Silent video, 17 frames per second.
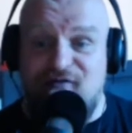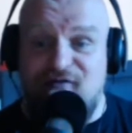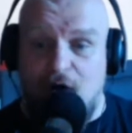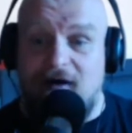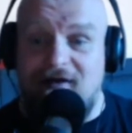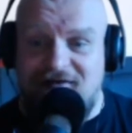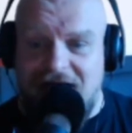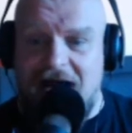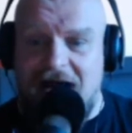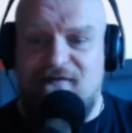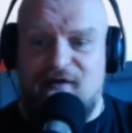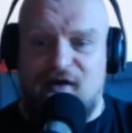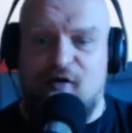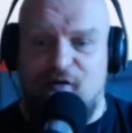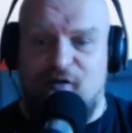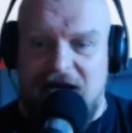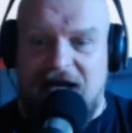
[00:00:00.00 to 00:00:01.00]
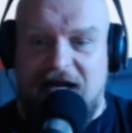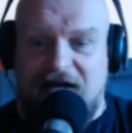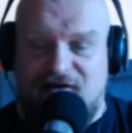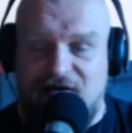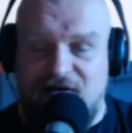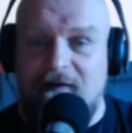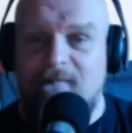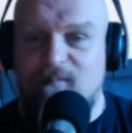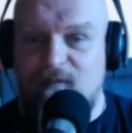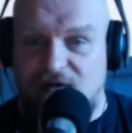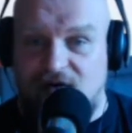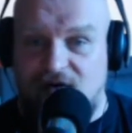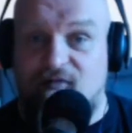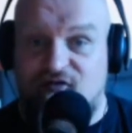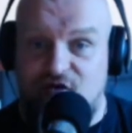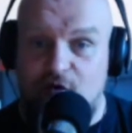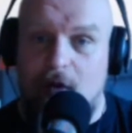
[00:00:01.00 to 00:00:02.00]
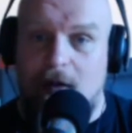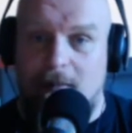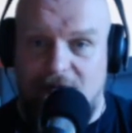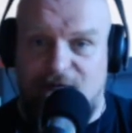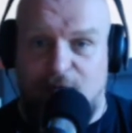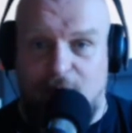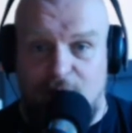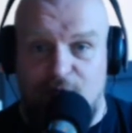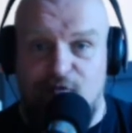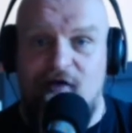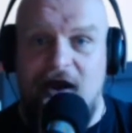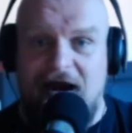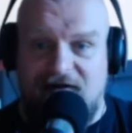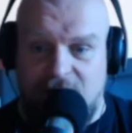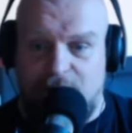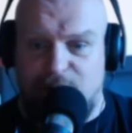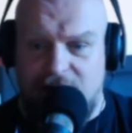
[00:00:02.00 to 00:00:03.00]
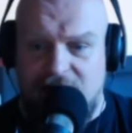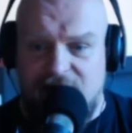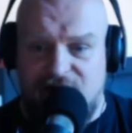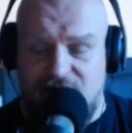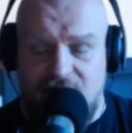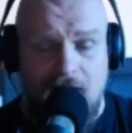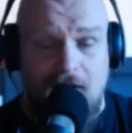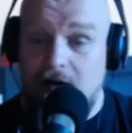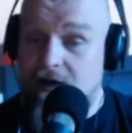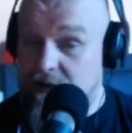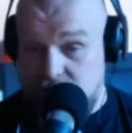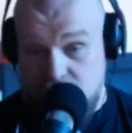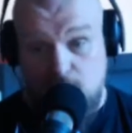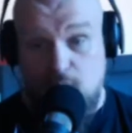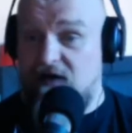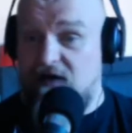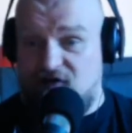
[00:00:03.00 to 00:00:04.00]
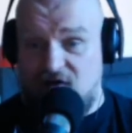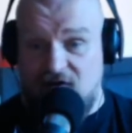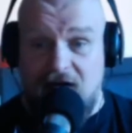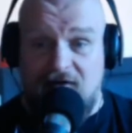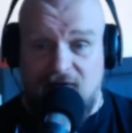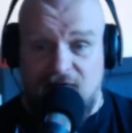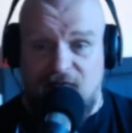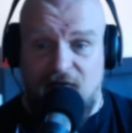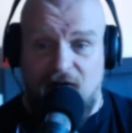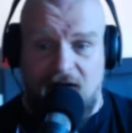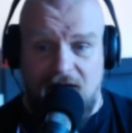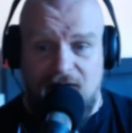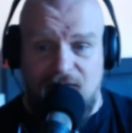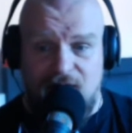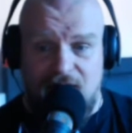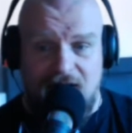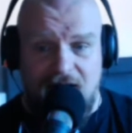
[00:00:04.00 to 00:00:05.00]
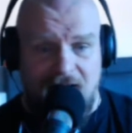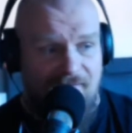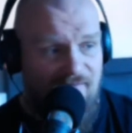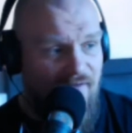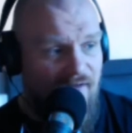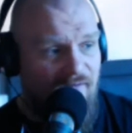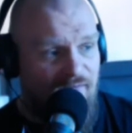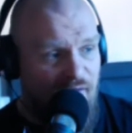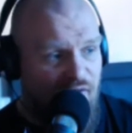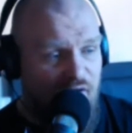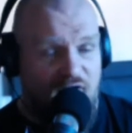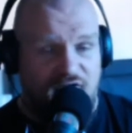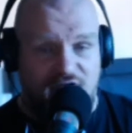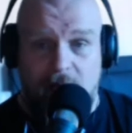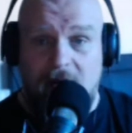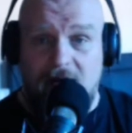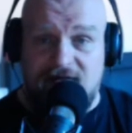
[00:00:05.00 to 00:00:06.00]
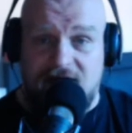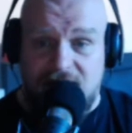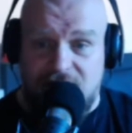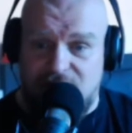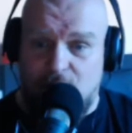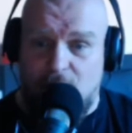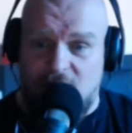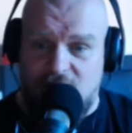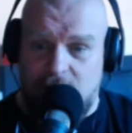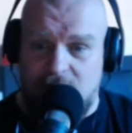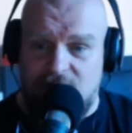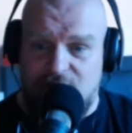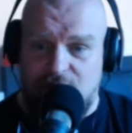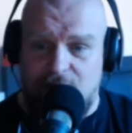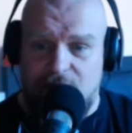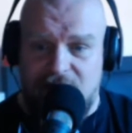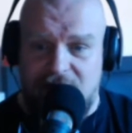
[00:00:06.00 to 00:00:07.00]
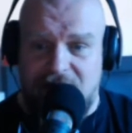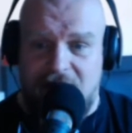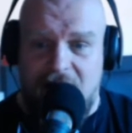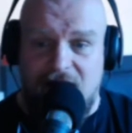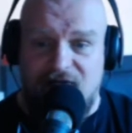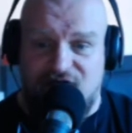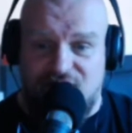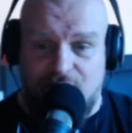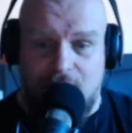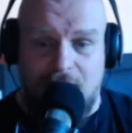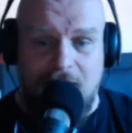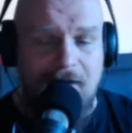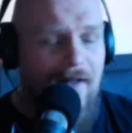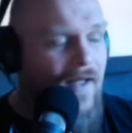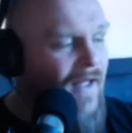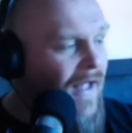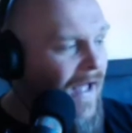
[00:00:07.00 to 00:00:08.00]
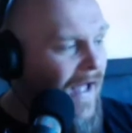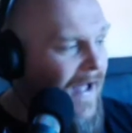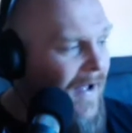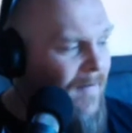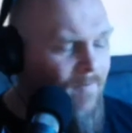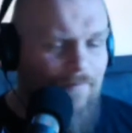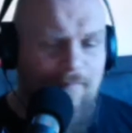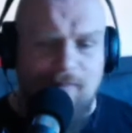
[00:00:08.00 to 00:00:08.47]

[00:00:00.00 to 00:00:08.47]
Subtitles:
I've got to dive on the grenade to subdue it before it wrecks the place. Yeah. Which she did to fucking the Thurso Hilton, of course, during the live show. One